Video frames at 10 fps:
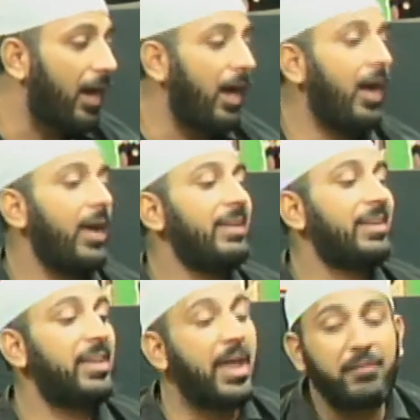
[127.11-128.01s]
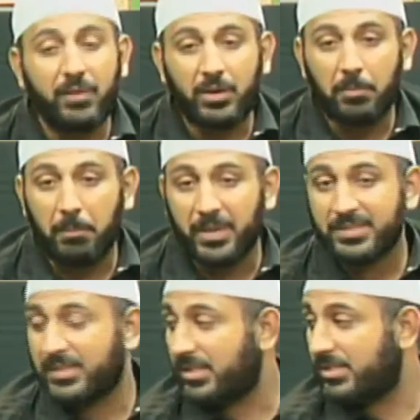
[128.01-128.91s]
I never
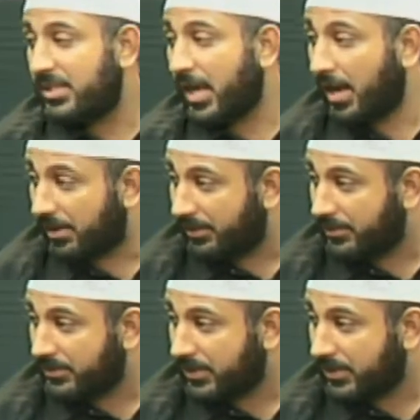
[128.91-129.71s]
miss the ziyarat.